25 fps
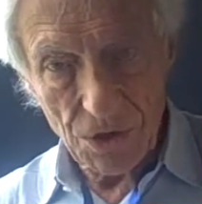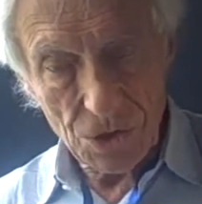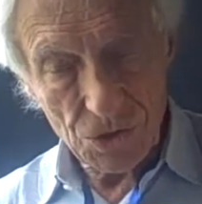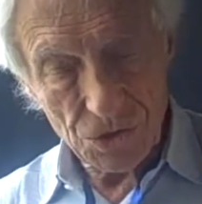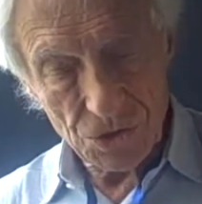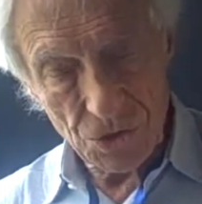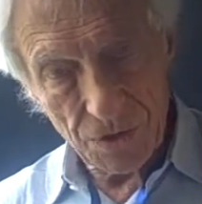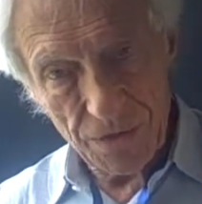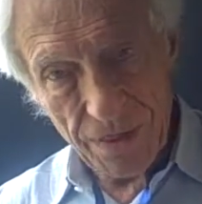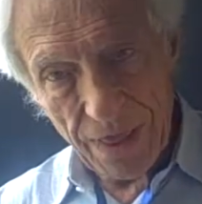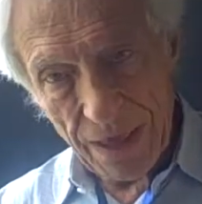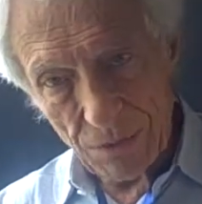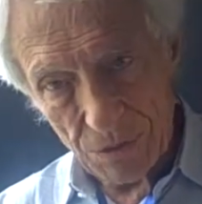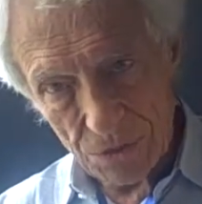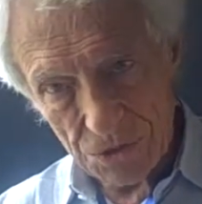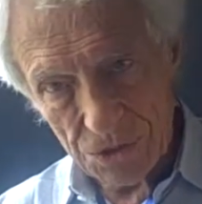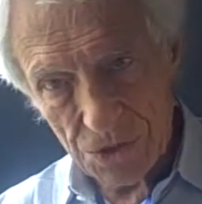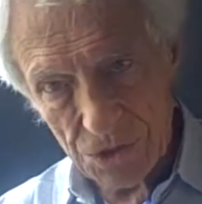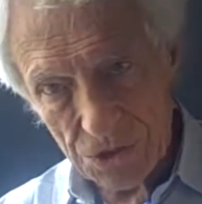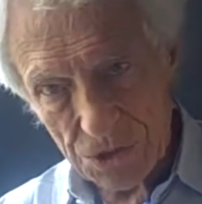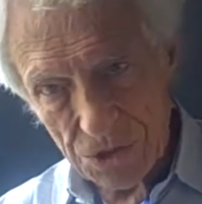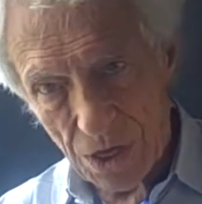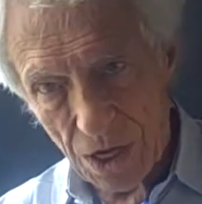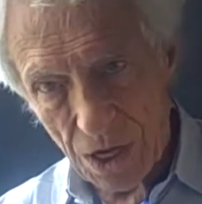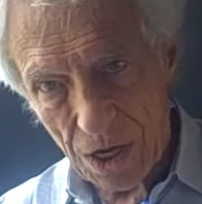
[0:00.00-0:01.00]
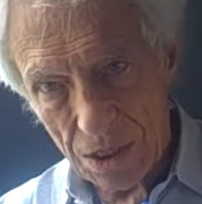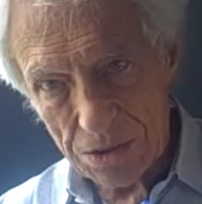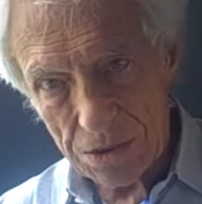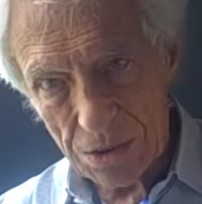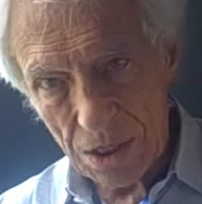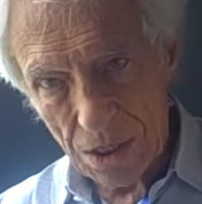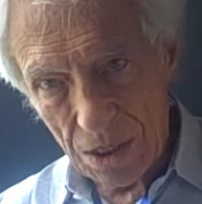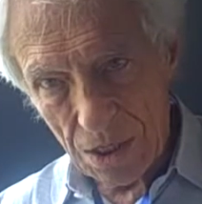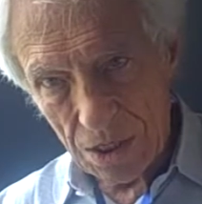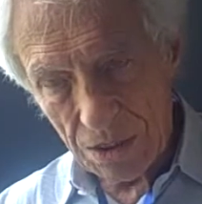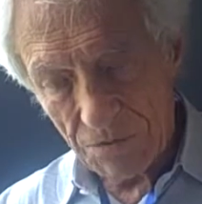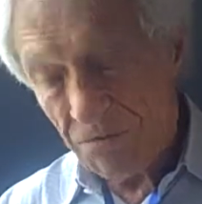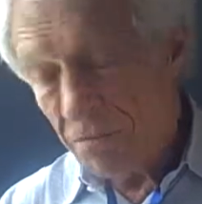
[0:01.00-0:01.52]
So that was the start,
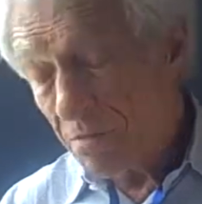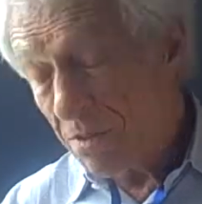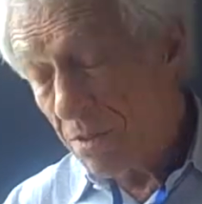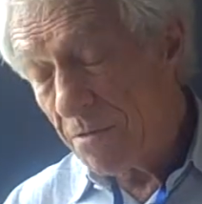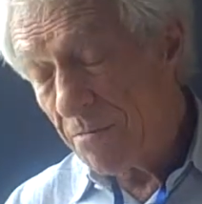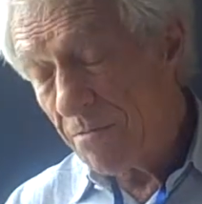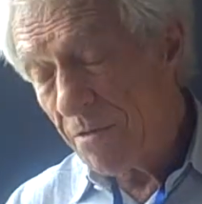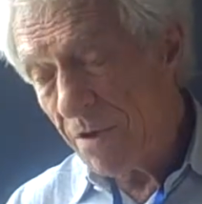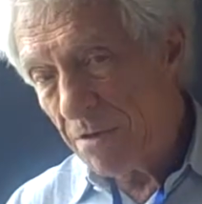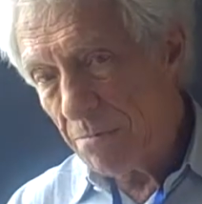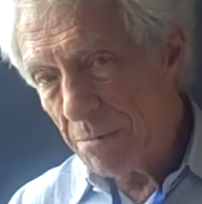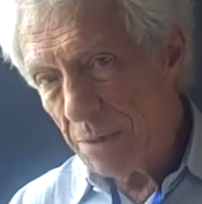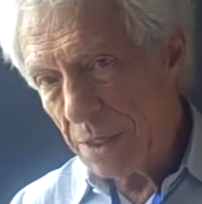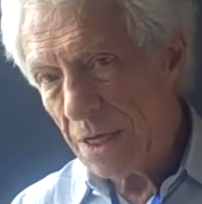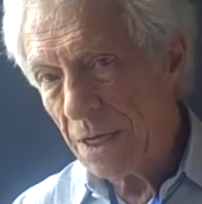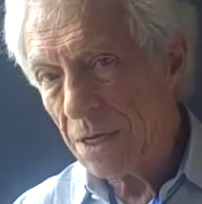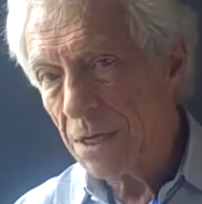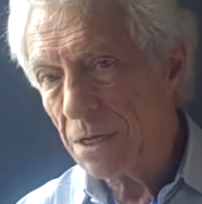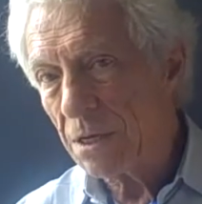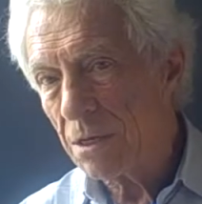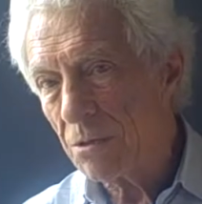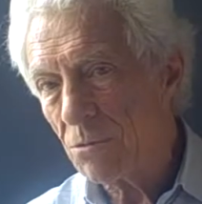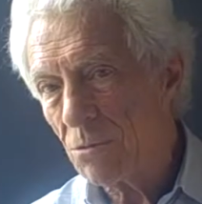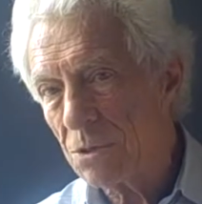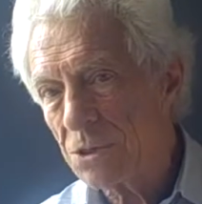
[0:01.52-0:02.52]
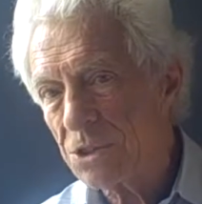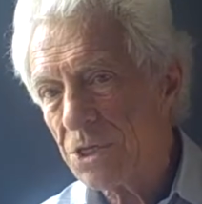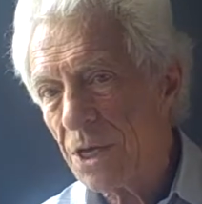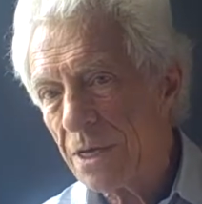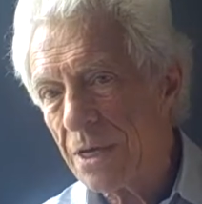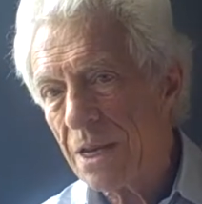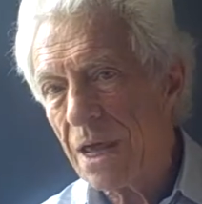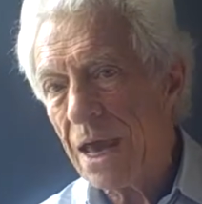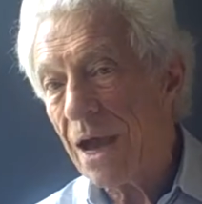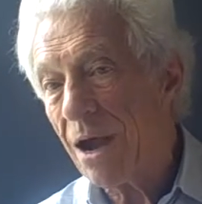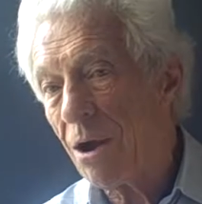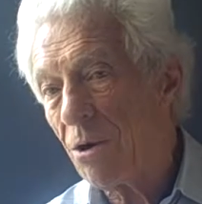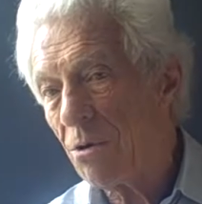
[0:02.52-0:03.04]
and from the very beginning we said
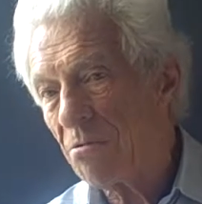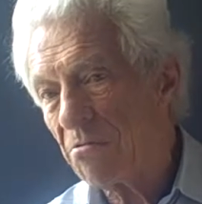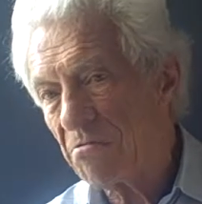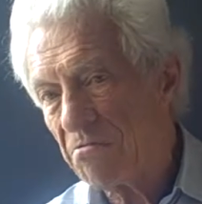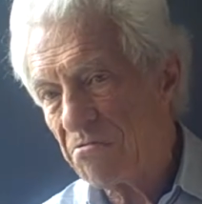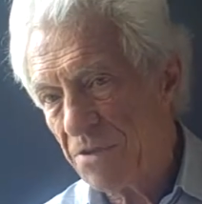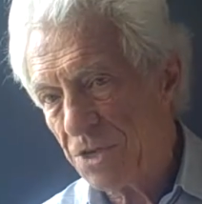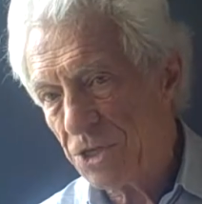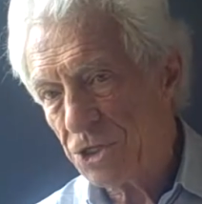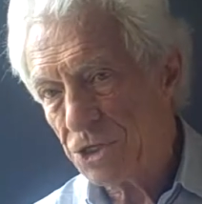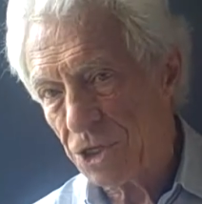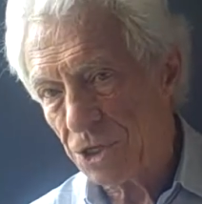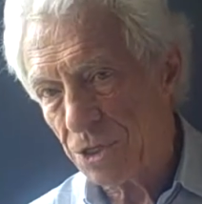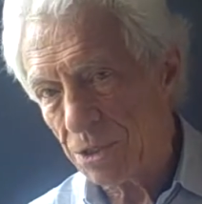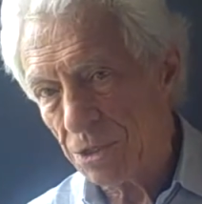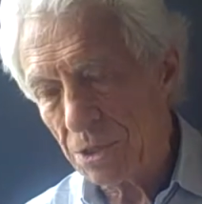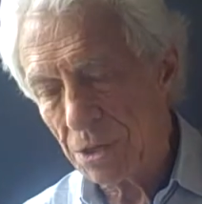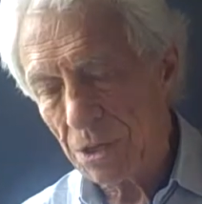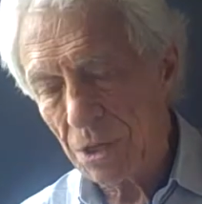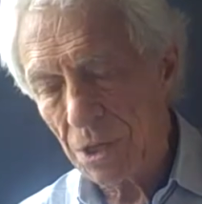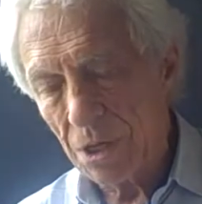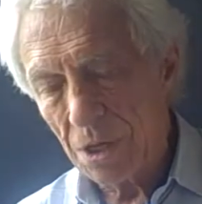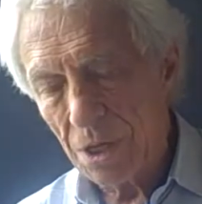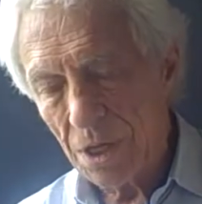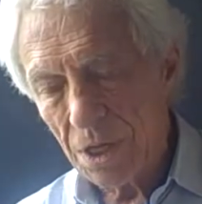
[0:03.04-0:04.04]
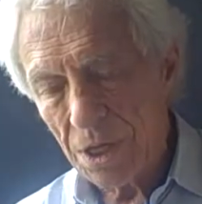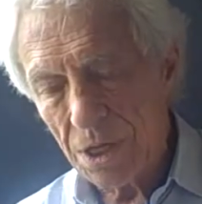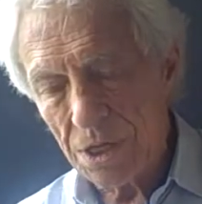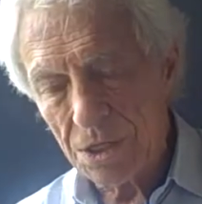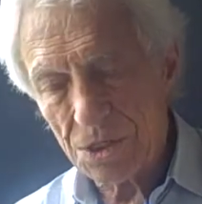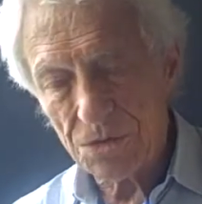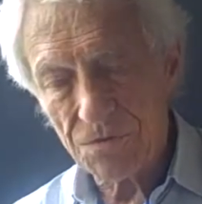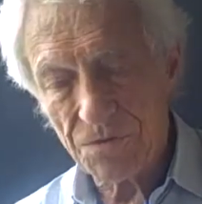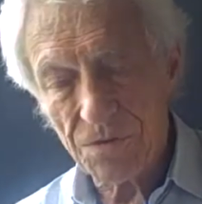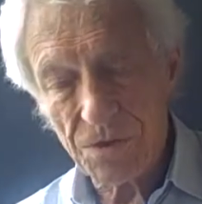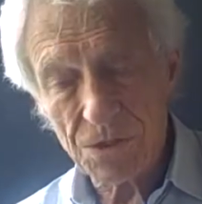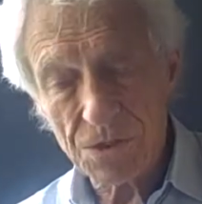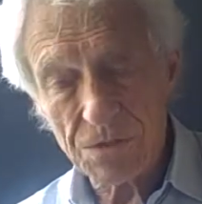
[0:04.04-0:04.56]
our vision
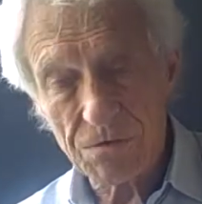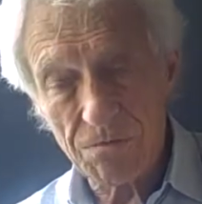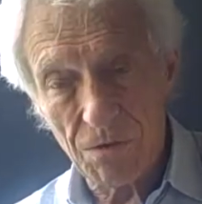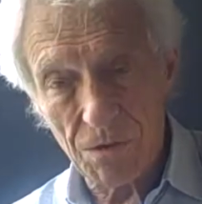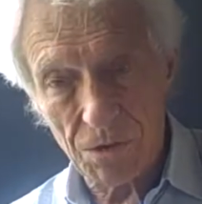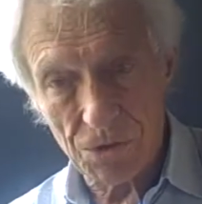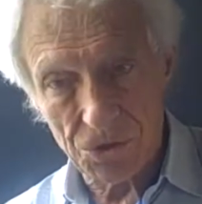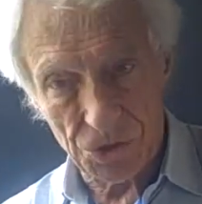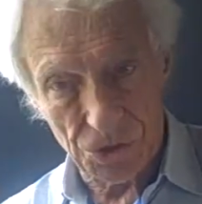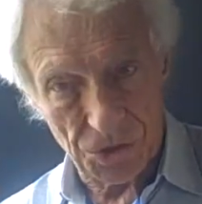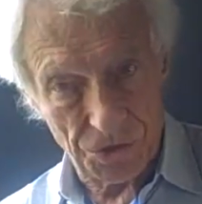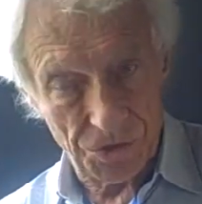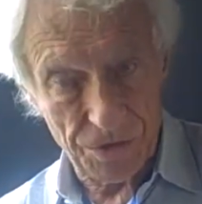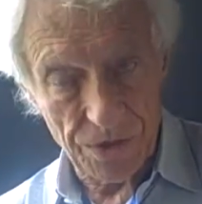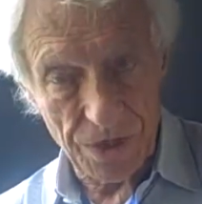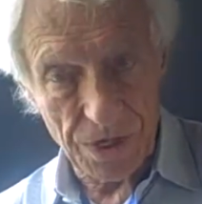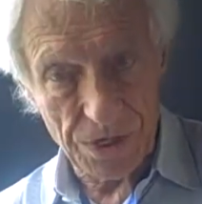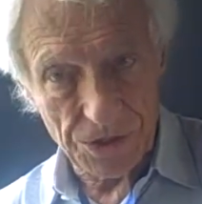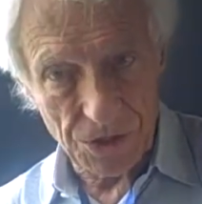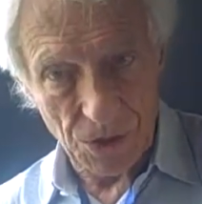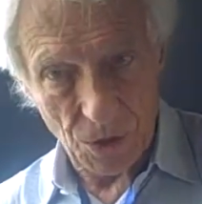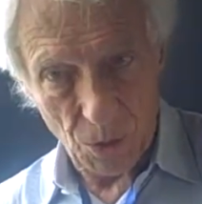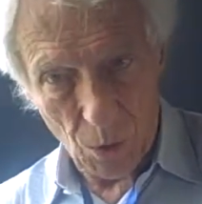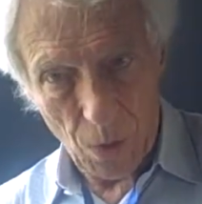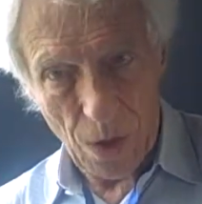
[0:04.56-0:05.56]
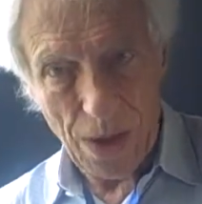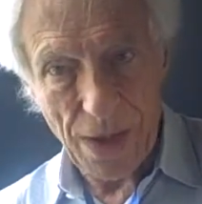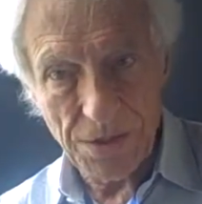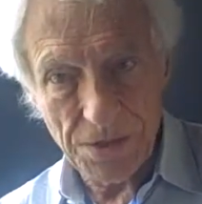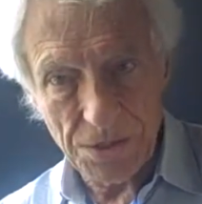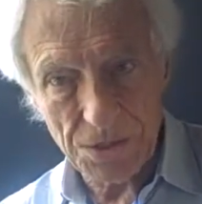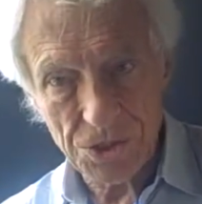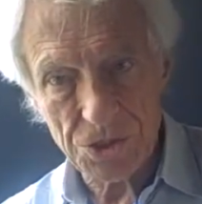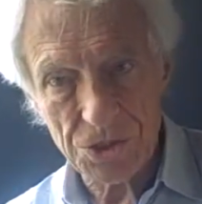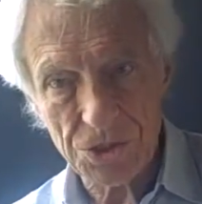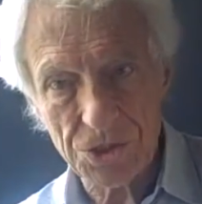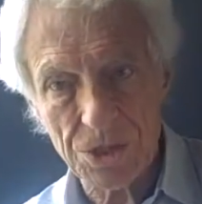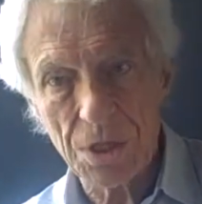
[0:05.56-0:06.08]
is first of all to create
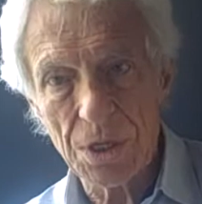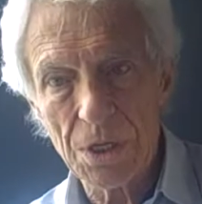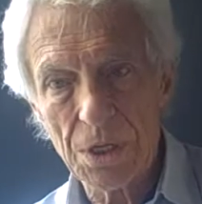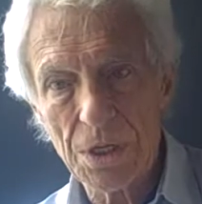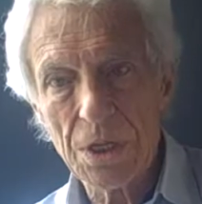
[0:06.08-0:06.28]
awareness,